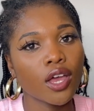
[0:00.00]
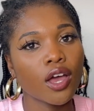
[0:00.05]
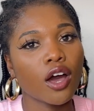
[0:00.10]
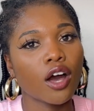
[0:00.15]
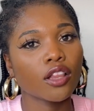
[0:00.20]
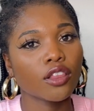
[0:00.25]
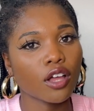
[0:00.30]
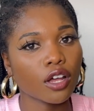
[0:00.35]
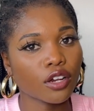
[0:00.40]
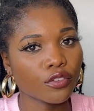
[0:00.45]

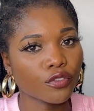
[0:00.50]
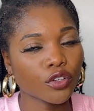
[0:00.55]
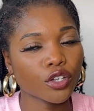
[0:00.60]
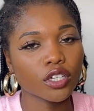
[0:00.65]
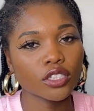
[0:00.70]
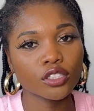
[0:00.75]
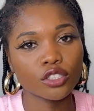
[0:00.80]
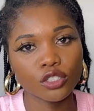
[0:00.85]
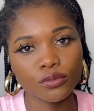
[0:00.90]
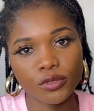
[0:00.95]
a lot of your
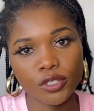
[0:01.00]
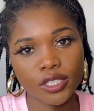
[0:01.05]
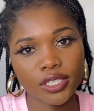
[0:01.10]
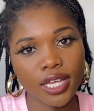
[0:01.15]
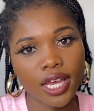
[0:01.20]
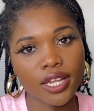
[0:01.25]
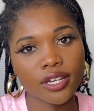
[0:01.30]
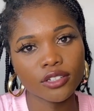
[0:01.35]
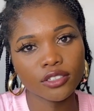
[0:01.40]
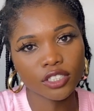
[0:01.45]
consumer
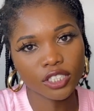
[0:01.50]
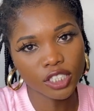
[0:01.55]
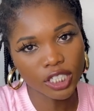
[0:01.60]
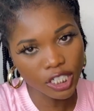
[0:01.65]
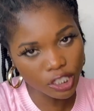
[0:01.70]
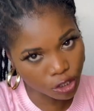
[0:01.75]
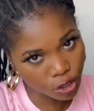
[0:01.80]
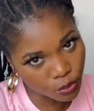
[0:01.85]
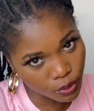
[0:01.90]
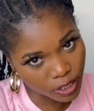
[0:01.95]
debt tier
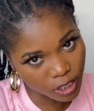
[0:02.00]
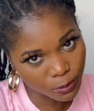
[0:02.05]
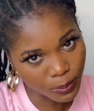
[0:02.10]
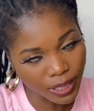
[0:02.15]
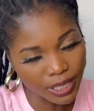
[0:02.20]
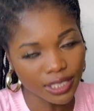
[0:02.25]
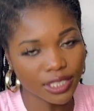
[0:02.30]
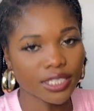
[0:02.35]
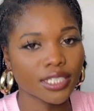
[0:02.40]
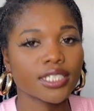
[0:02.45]
2
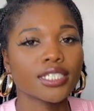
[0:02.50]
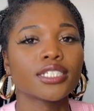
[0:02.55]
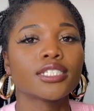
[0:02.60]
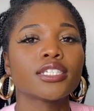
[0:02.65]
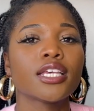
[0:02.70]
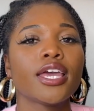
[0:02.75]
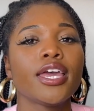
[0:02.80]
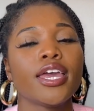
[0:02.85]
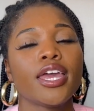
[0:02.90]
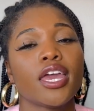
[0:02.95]
expenses.
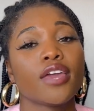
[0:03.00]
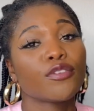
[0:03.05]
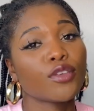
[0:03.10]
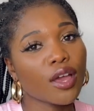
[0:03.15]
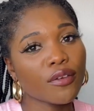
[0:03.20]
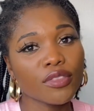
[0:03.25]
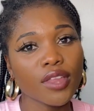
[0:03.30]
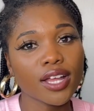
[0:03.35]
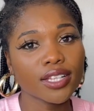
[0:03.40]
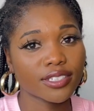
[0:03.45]
If you
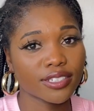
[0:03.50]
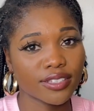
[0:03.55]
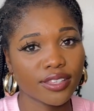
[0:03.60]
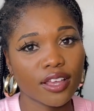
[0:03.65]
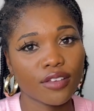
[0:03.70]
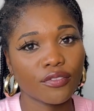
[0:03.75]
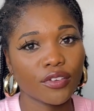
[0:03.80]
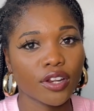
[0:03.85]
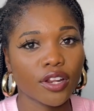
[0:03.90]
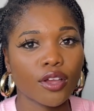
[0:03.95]
have not seen
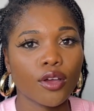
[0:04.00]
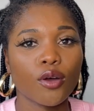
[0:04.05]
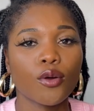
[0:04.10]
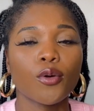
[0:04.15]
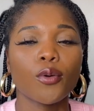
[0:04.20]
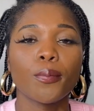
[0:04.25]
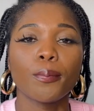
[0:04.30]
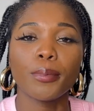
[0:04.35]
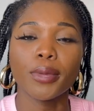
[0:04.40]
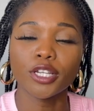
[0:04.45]
that
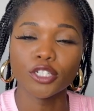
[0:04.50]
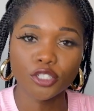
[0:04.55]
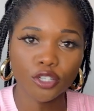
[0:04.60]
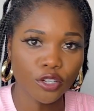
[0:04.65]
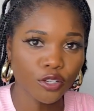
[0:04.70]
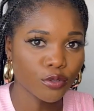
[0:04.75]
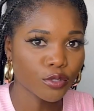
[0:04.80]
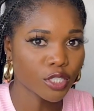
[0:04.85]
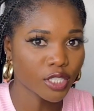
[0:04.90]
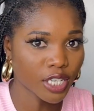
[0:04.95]
video, make sure
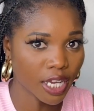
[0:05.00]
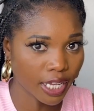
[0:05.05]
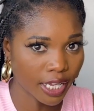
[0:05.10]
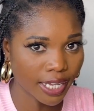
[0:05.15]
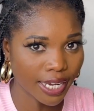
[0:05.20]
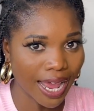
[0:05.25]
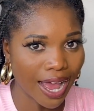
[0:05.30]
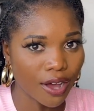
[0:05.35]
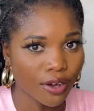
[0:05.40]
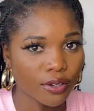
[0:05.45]
you check it
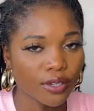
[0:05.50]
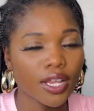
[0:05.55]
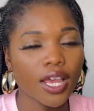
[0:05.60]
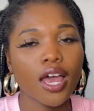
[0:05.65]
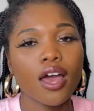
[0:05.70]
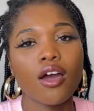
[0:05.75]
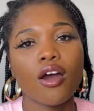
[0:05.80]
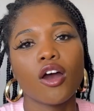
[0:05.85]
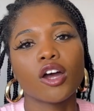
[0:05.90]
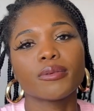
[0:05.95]
out
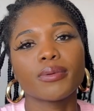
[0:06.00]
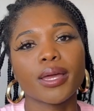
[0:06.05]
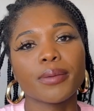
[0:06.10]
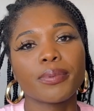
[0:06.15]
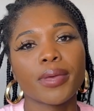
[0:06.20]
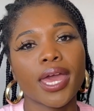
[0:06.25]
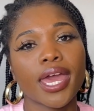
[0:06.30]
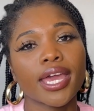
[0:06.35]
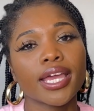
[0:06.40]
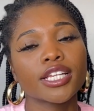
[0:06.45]
on my
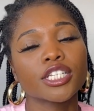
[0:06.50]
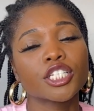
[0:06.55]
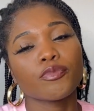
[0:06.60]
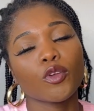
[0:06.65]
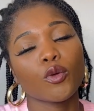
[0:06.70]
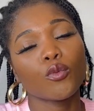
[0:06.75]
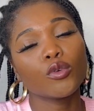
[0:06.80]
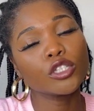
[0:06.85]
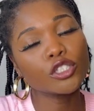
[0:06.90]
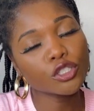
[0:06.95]
page.
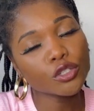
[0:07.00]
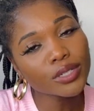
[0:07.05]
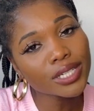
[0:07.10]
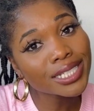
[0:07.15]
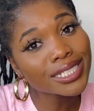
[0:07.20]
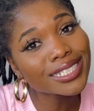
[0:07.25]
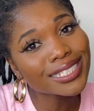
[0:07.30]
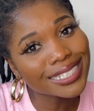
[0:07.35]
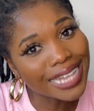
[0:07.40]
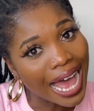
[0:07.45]
Once you
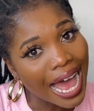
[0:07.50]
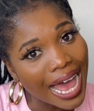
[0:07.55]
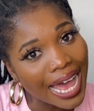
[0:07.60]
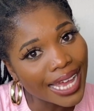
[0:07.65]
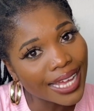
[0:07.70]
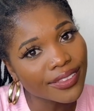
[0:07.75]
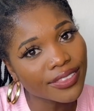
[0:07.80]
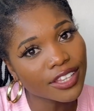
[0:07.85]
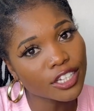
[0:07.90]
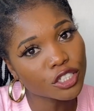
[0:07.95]

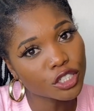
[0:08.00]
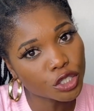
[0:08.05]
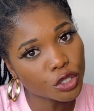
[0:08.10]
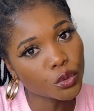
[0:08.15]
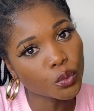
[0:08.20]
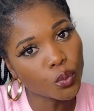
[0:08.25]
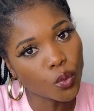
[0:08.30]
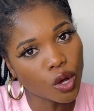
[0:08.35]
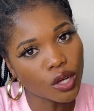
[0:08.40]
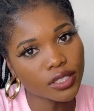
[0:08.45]
decide that you
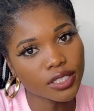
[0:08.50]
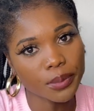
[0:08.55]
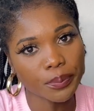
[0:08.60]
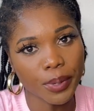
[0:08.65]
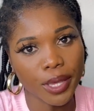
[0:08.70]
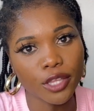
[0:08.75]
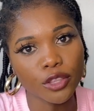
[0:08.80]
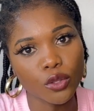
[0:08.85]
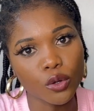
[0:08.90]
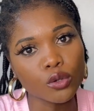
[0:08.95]
want to
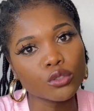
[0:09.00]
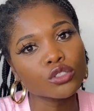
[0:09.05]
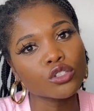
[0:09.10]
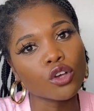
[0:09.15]
pay those